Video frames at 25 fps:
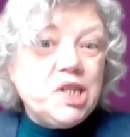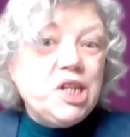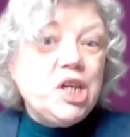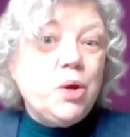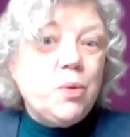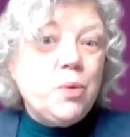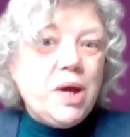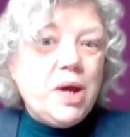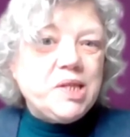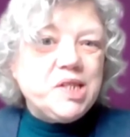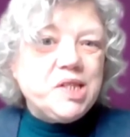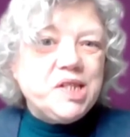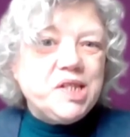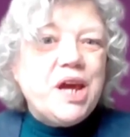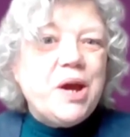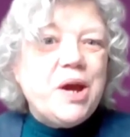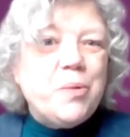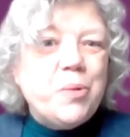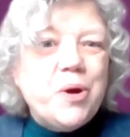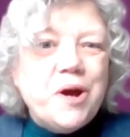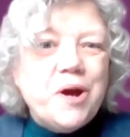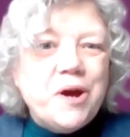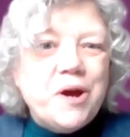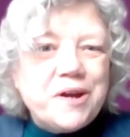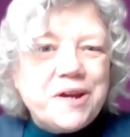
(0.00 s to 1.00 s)
EOS
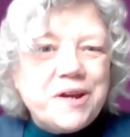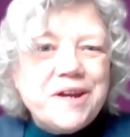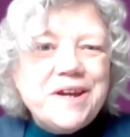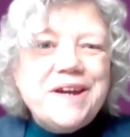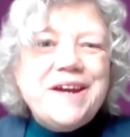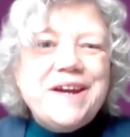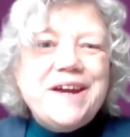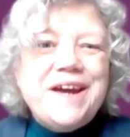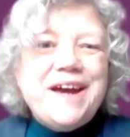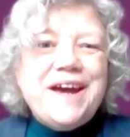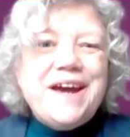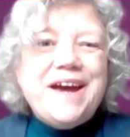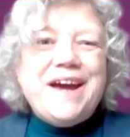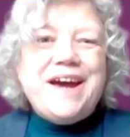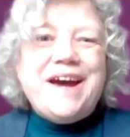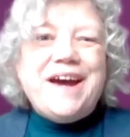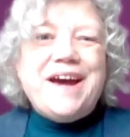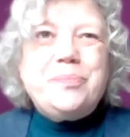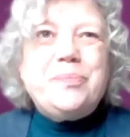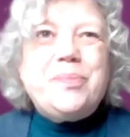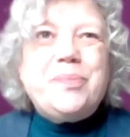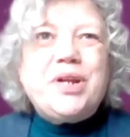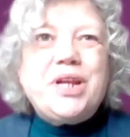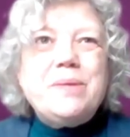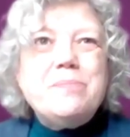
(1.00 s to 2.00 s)
Network,
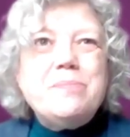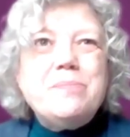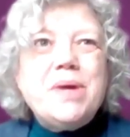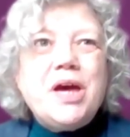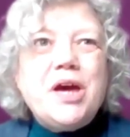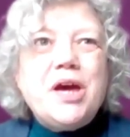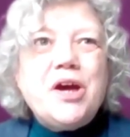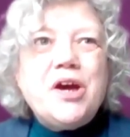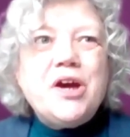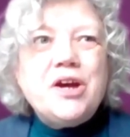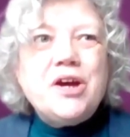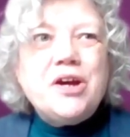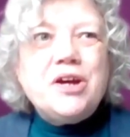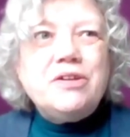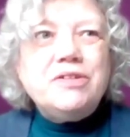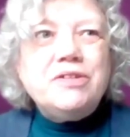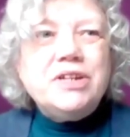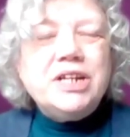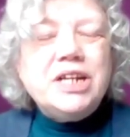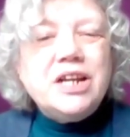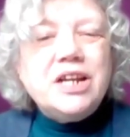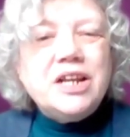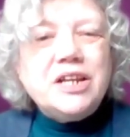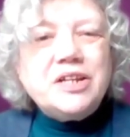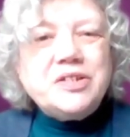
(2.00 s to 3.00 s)
but I met her
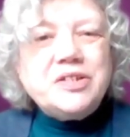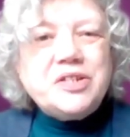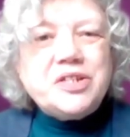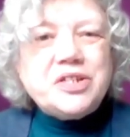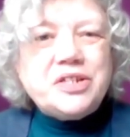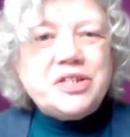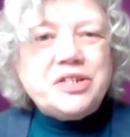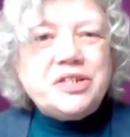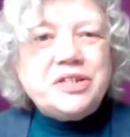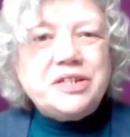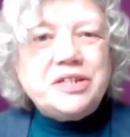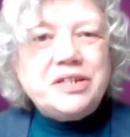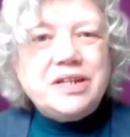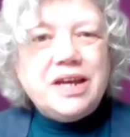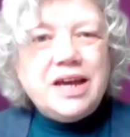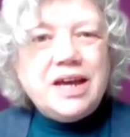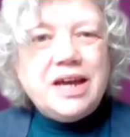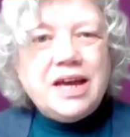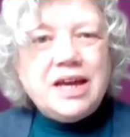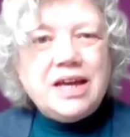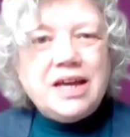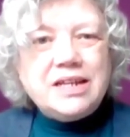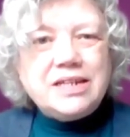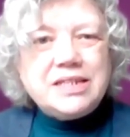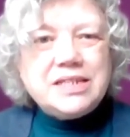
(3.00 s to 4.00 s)
in London
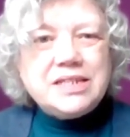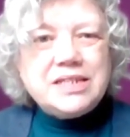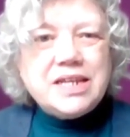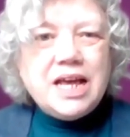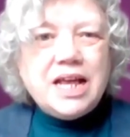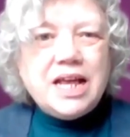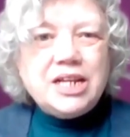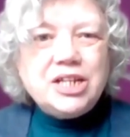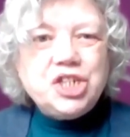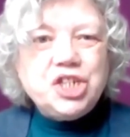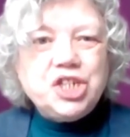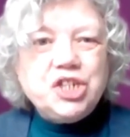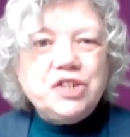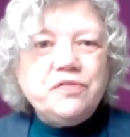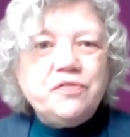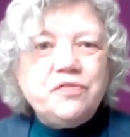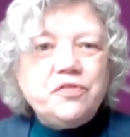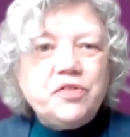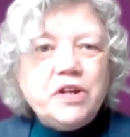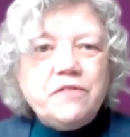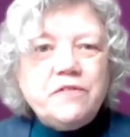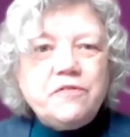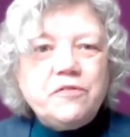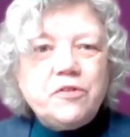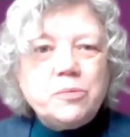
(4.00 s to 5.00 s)
at Allergy and
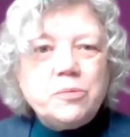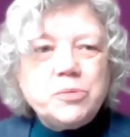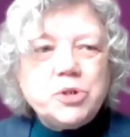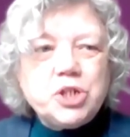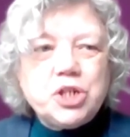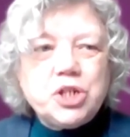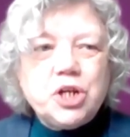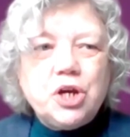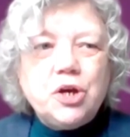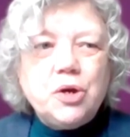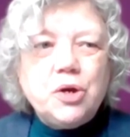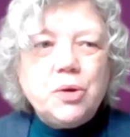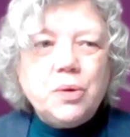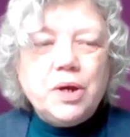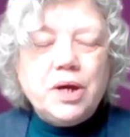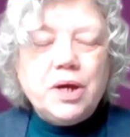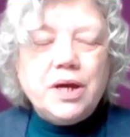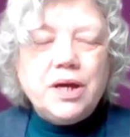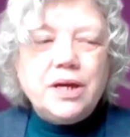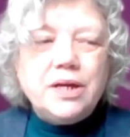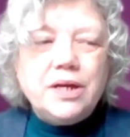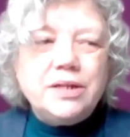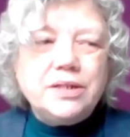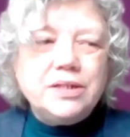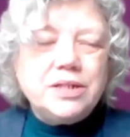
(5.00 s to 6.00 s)
Free From Show,
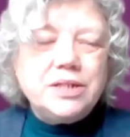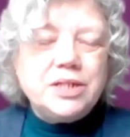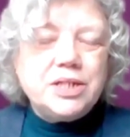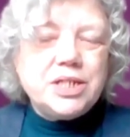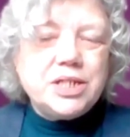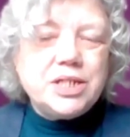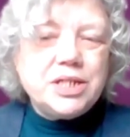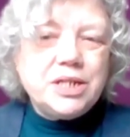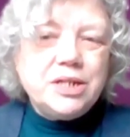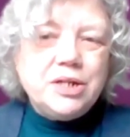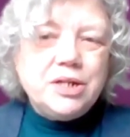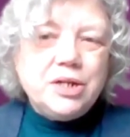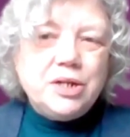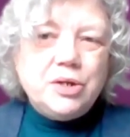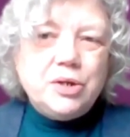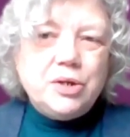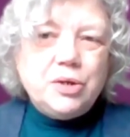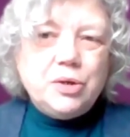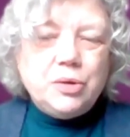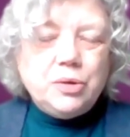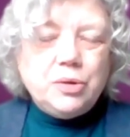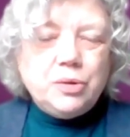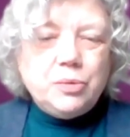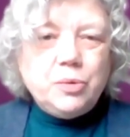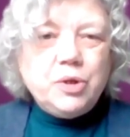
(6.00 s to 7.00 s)
and
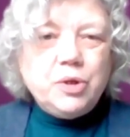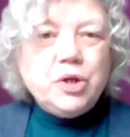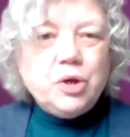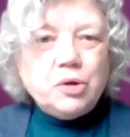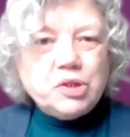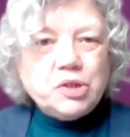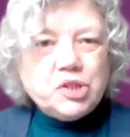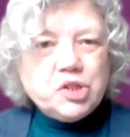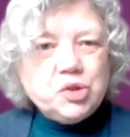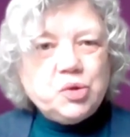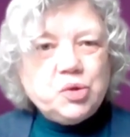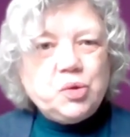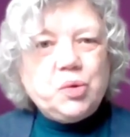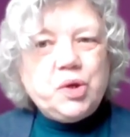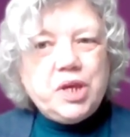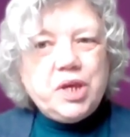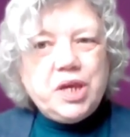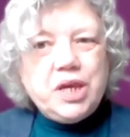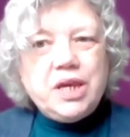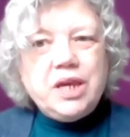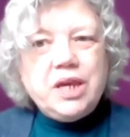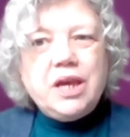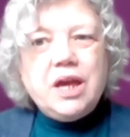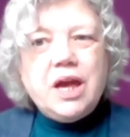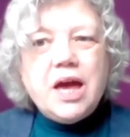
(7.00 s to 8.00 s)
we got
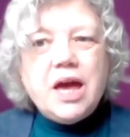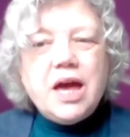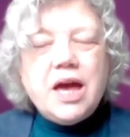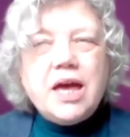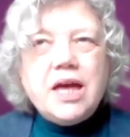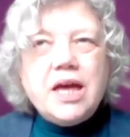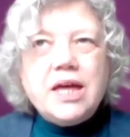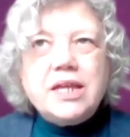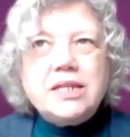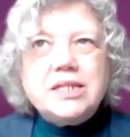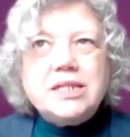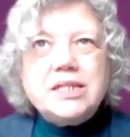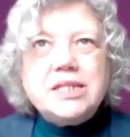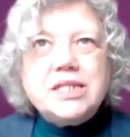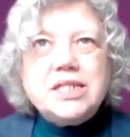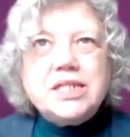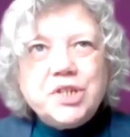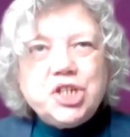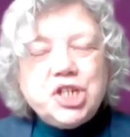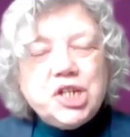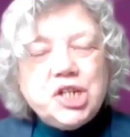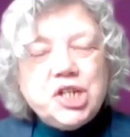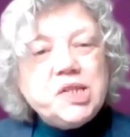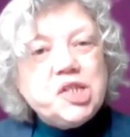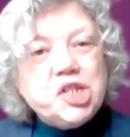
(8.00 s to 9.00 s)
talking, and
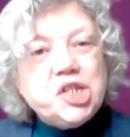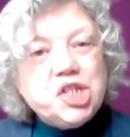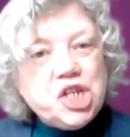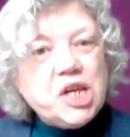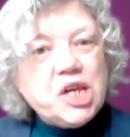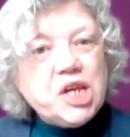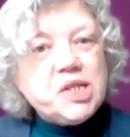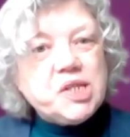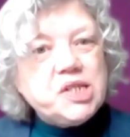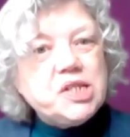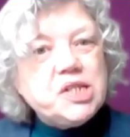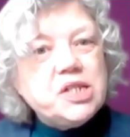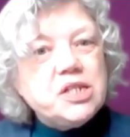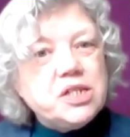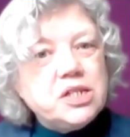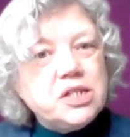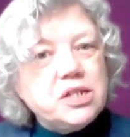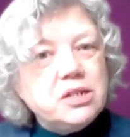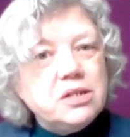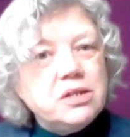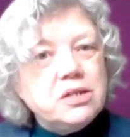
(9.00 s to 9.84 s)
she suggested